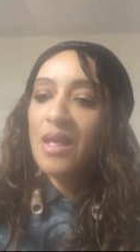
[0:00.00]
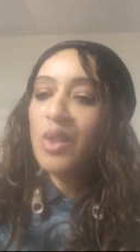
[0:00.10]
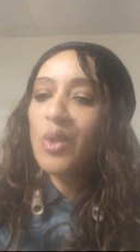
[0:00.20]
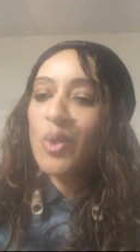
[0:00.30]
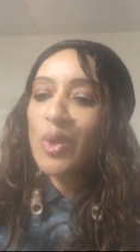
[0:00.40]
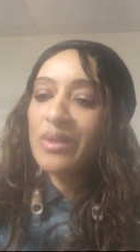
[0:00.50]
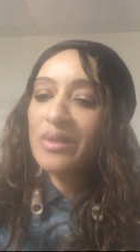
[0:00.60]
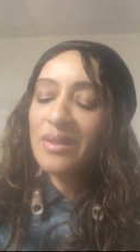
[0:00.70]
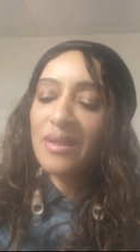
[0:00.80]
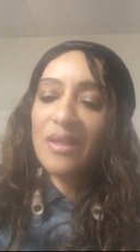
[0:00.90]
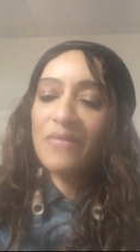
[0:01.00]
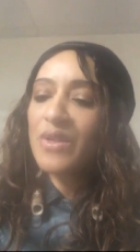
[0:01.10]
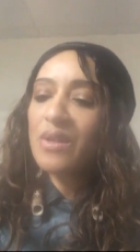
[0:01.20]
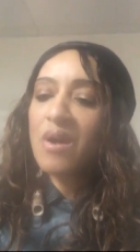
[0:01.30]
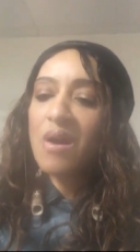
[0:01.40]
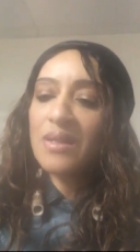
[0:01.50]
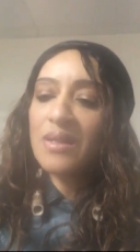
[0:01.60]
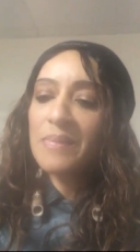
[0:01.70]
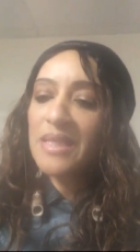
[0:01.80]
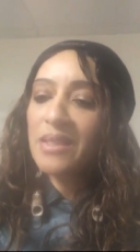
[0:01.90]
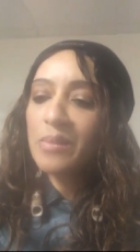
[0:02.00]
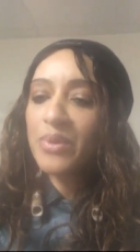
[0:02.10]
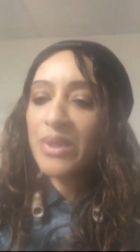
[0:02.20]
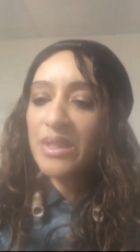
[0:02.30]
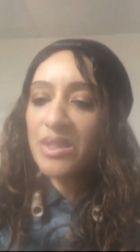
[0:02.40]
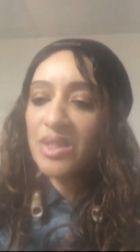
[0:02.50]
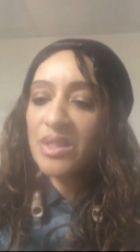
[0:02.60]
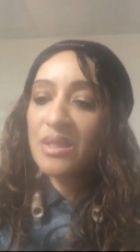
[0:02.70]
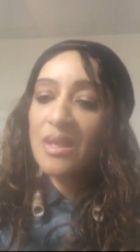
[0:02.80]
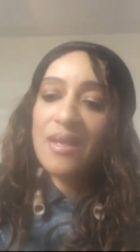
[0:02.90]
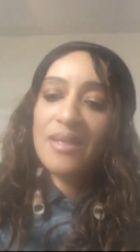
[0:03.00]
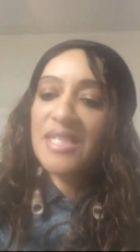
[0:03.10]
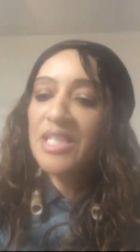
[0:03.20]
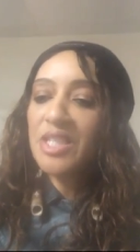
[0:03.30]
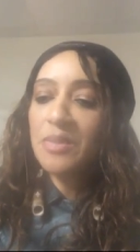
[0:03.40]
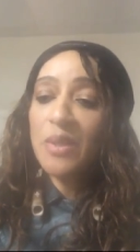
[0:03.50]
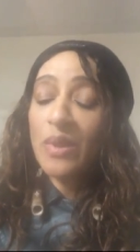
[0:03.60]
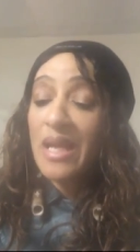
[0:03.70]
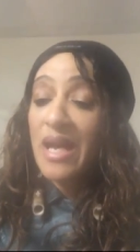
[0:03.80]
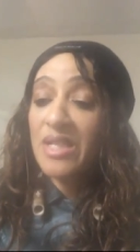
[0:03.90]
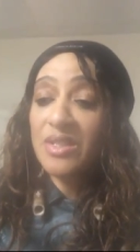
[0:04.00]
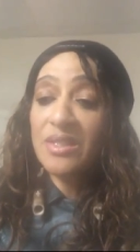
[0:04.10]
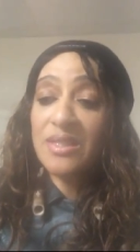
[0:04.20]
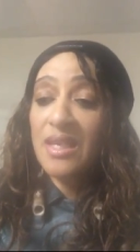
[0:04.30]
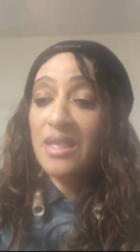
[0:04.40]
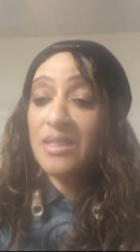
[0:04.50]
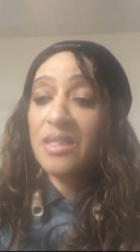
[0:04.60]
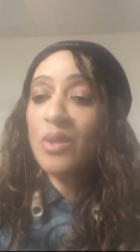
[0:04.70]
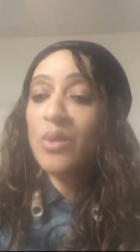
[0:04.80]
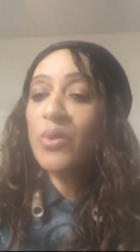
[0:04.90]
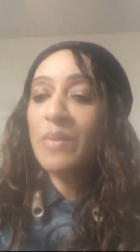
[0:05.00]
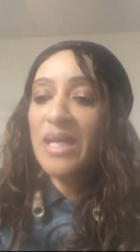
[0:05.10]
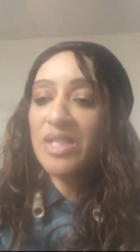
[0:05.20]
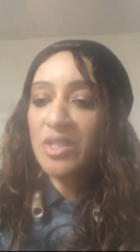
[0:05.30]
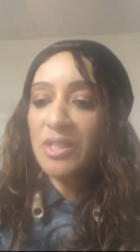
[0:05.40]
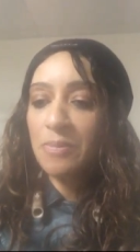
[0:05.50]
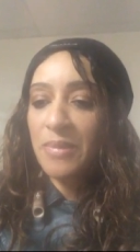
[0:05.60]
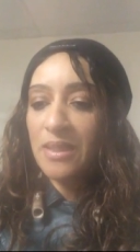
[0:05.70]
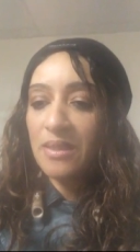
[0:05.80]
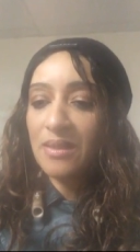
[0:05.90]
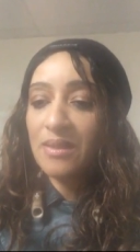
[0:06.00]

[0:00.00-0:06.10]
Lord, if you're calling me to preach, teach me what I should say and to whom I should speak.